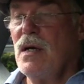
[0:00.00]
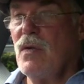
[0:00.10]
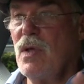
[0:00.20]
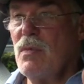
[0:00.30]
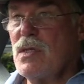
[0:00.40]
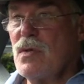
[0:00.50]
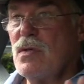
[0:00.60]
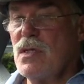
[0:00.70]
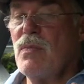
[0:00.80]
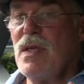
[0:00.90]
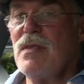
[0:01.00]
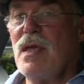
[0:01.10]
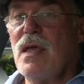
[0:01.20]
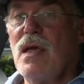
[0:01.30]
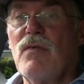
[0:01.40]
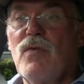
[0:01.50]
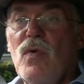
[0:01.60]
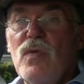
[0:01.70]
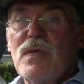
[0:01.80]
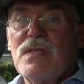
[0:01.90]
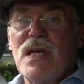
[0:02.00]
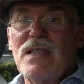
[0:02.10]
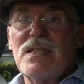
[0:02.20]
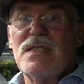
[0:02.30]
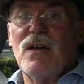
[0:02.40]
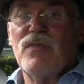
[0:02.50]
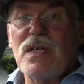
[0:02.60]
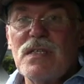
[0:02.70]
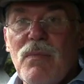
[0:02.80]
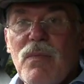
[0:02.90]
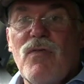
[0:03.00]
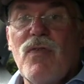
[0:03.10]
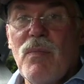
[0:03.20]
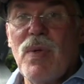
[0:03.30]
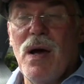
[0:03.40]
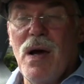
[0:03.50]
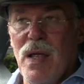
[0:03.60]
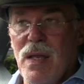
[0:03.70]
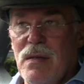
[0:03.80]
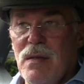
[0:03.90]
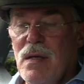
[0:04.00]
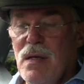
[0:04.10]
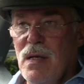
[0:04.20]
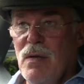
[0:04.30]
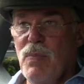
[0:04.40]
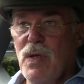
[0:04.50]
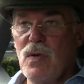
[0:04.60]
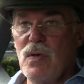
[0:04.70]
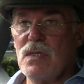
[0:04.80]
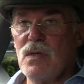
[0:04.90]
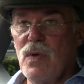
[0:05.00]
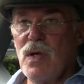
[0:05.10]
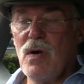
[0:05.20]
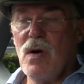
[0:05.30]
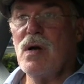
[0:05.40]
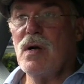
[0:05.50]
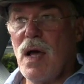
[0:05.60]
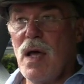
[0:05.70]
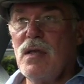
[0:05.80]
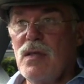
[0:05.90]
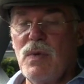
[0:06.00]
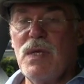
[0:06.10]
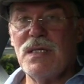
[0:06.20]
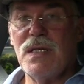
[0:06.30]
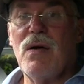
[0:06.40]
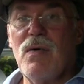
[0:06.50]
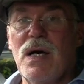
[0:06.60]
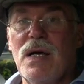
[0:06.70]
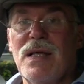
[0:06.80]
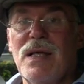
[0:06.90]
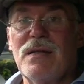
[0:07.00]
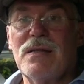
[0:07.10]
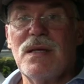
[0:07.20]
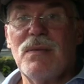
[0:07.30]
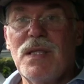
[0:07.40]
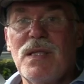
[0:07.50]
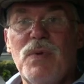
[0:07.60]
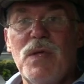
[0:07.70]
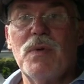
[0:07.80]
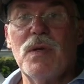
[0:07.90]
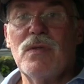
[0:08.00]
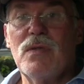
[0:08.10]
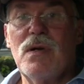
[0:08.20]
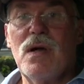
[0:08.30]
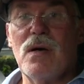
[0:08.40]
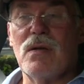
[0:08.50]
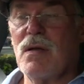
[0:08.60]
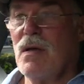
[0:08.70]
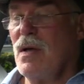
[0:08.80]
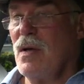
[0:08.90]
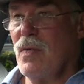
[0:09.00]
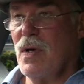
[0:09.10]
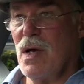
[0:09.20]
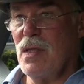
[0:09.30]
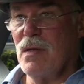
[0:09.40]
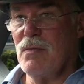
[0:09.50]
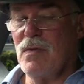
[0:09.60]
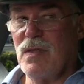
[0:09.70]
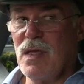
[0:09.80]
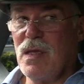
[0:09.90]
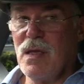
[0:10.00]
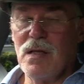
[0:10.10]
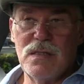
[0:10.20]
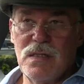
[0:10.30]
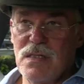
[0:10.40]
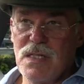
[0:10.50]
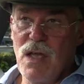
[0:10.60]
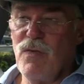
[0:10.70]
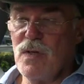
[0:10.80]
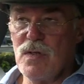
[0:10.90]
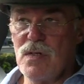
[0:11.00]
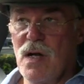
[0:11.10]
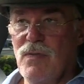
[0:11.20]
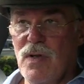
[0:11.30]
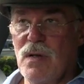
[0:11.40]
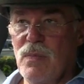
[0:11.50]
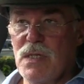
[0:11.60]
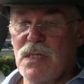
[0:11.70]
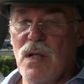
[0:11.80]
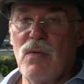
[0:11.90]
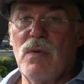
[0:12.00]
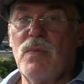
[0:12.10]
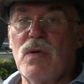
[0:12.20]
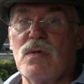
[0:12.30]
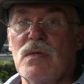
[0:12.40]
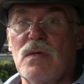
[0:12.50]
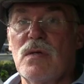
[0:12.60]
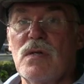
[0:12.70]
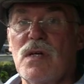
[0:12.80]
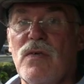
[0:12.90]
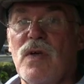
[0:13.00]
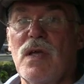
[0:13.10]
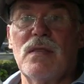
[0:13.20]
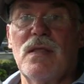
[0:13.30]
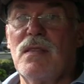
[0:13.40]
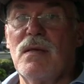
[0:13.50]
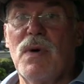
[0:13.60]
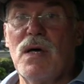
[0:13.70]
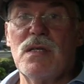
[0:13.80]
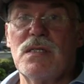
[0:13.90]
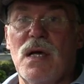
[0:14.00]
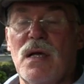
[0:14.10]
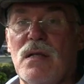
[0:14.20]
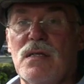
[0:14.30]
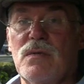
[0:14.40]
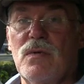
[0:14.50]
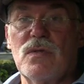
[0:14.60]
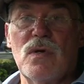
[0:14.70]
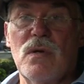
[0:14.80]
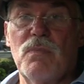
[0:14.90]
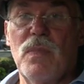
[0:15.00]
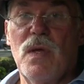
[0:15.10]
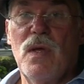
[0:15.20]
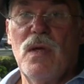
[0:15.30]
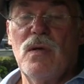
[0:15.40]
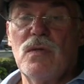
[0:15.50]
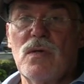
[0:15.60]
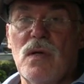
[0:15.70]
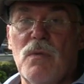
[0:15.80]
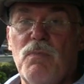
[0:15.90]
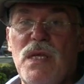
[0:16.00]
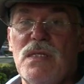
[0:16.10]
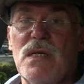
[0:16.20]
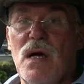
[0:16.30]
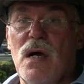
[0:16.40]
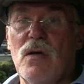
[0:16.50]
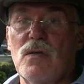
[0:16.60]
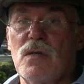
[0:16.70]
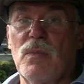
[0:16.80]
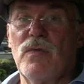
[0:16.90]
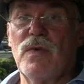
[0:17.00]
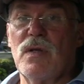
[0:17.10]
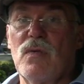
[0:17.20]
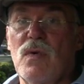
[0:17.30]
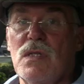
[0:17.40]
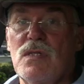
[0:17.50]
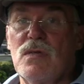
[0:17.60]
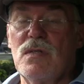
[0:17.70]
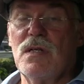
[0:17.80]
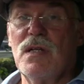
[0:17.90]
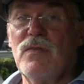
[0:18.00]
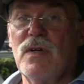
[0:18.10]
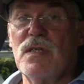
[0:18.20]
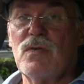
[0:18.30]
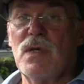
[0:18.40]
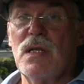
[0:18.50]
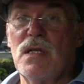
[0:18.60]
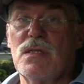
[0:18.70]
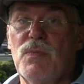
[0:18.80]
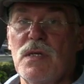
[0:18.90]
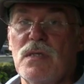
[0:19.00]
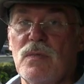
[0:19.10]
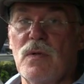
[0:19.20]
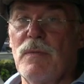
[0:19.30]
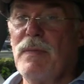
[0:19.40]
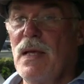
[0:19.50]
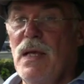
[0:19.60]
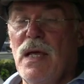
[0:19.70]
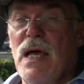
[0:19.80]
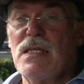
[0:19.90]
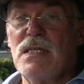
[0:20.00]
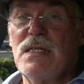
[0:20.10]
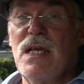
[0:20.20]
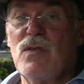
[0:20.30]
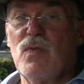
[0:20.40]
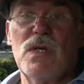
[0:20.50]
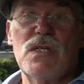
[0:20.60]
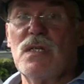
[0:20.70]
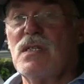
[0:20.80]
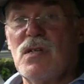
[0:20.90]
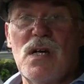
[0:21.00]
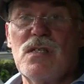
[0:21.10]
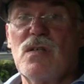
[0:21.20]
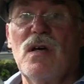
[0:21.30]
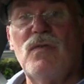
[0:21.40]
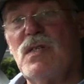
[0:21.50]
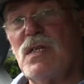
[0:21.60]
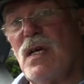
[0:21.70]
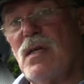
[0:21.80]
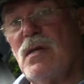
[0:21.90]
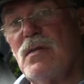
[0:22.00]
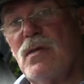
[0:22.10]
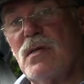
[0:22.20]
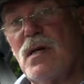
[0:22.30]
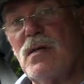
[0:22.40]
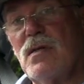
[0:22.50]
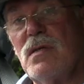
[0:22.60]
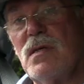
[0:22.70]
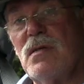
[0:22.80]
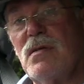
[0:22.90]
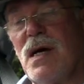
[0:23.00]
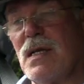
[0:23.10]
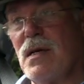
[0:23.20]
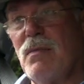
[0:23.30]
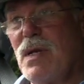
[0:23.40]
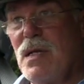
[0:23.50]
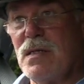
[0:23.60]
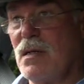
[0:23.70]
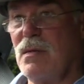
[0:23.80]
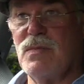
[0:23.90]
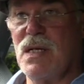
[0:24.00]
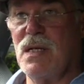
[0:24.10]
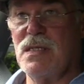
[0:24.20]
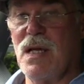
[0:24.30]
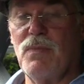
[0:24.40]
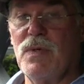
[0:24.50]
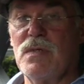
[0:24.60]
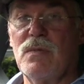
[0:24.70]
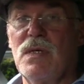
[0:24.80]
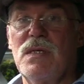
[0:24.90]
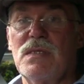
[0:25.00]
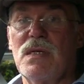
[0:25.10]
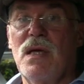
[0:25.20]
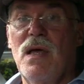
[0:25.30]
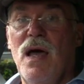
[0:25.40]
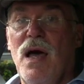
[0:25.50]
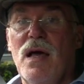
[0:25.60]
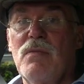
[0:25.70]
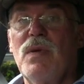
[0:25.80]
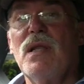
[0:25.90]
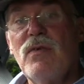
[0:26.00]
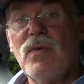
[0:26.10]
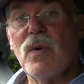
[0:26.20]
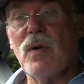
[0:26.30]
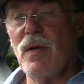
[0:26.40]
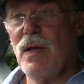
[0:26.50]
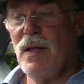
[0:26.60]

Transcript: we must also be thinking of all this other stuff that's coming from behind, because we are going to be slower than some other people on the road. We're either thinking it's safer to drive a little bit slower because of a lot of traffic, and then the motorcyclist who's got a pizza guy on top of it and wants to deliver as quickly as possible has a death wish and tries to overtake you as you're trying to turn right. How many times that has happened to me is unbelievable.